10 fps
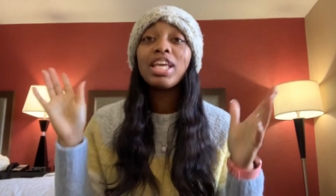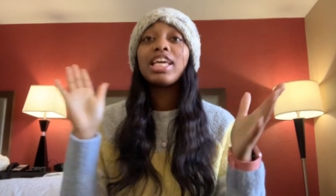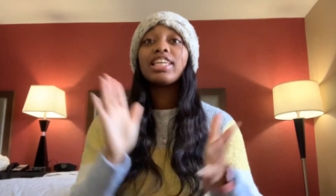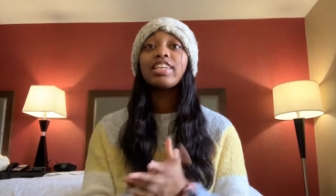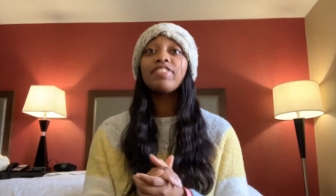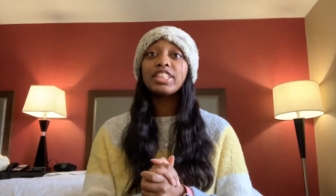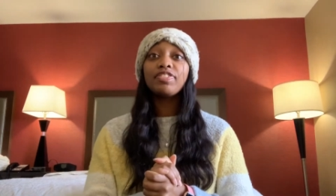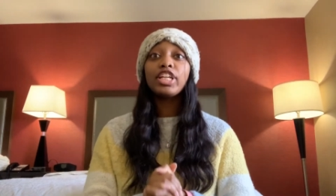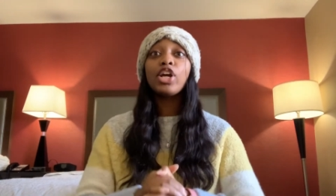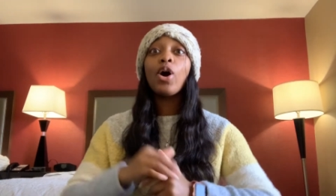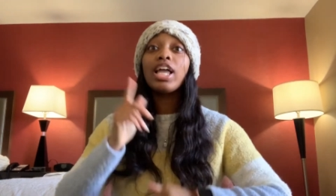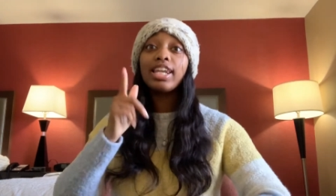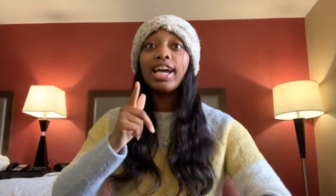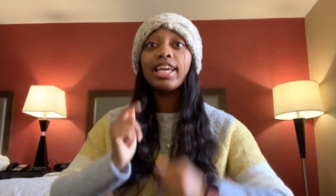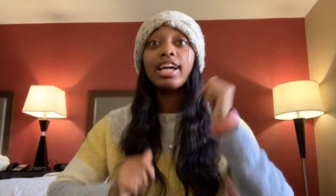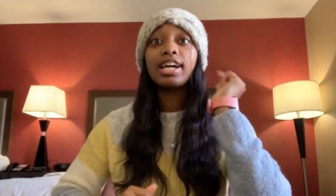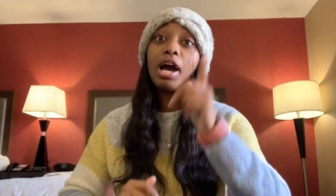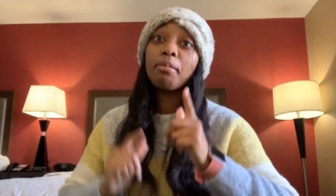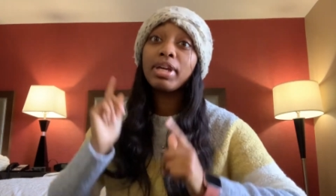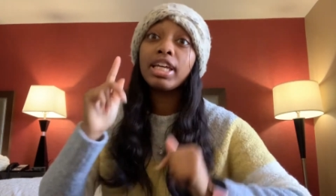Give this video a like,
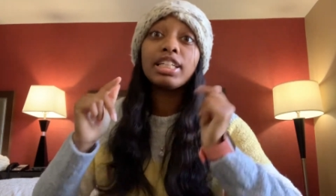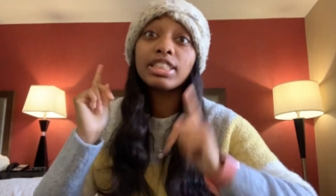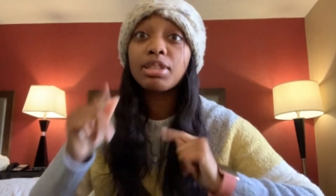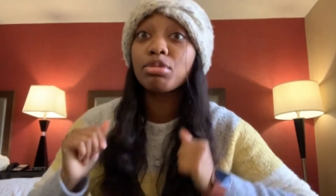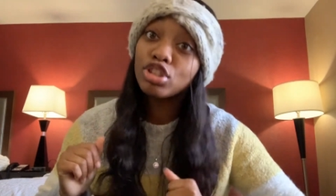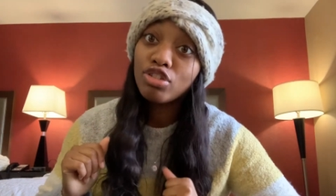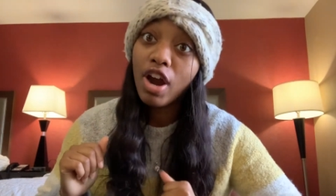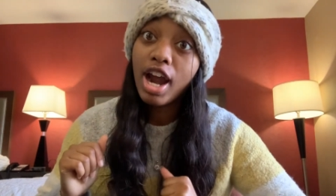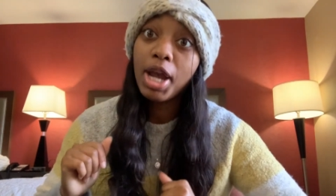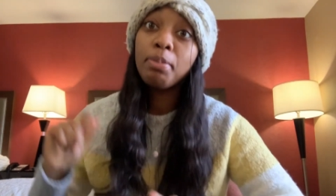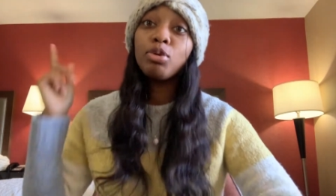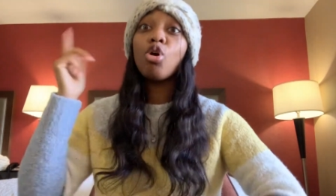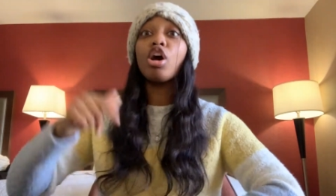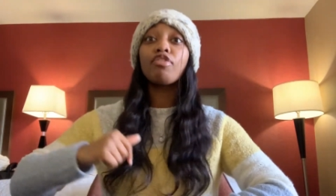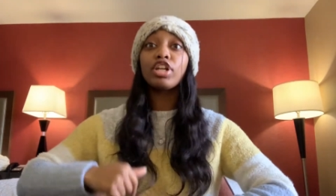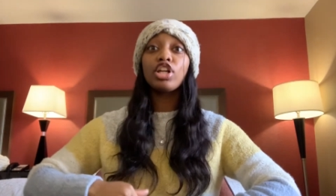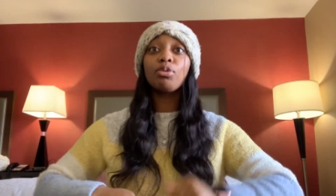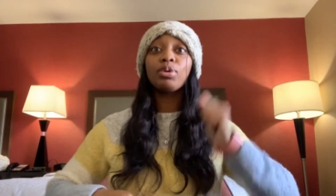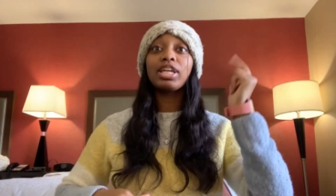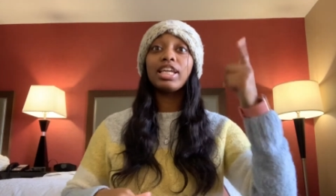comment, and subscribe. You already know we're
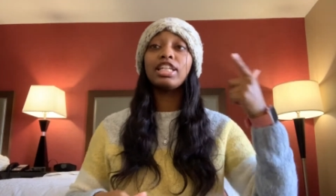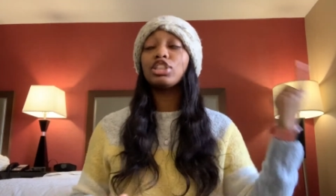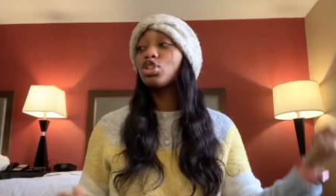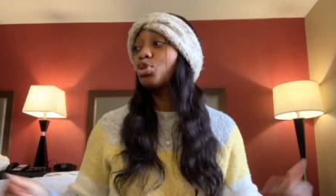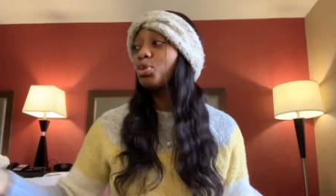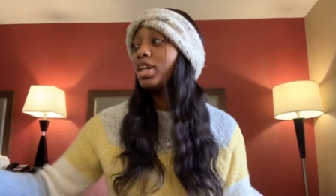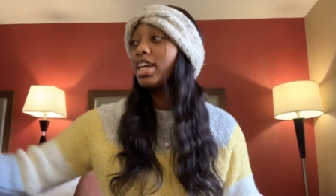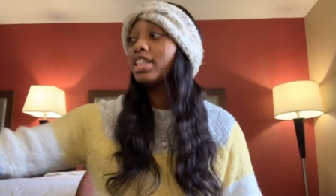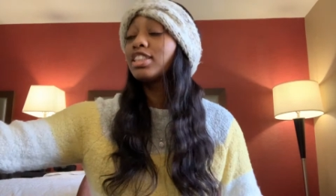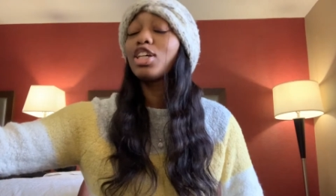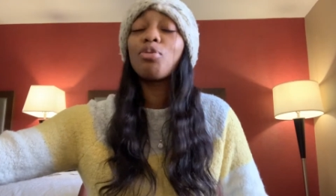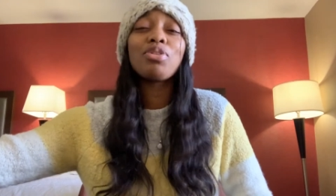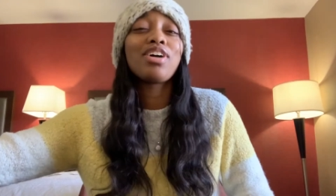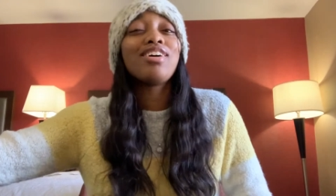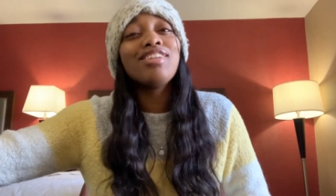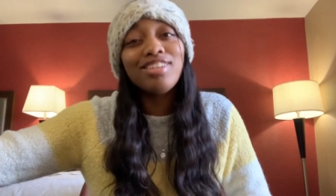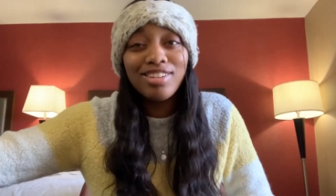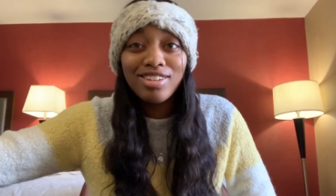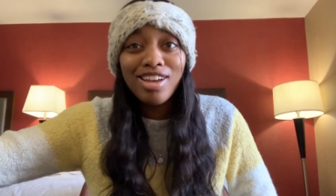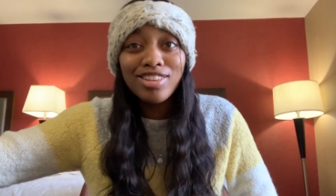getting into it with
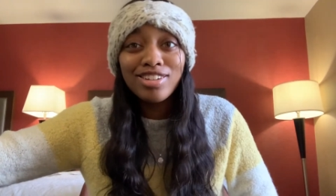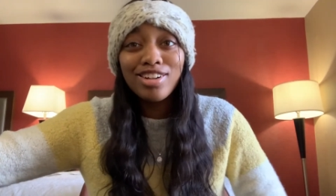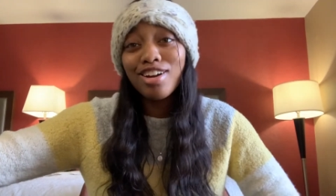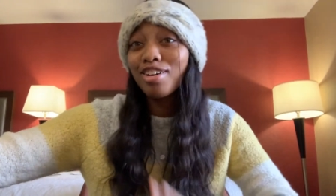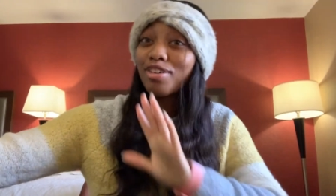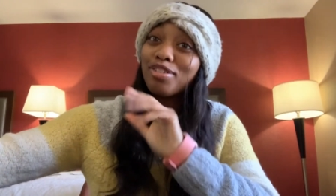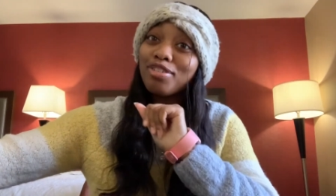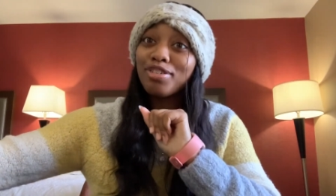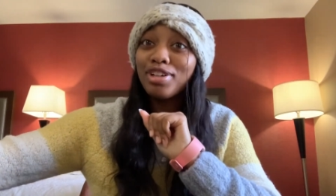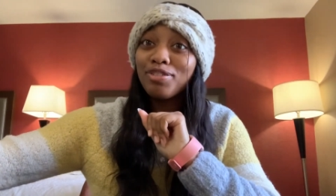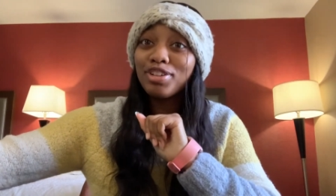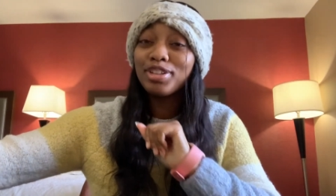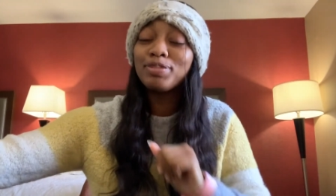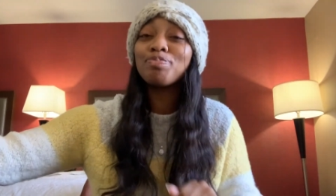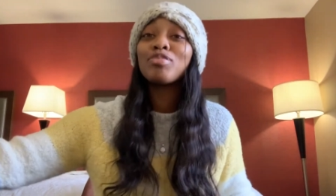another review.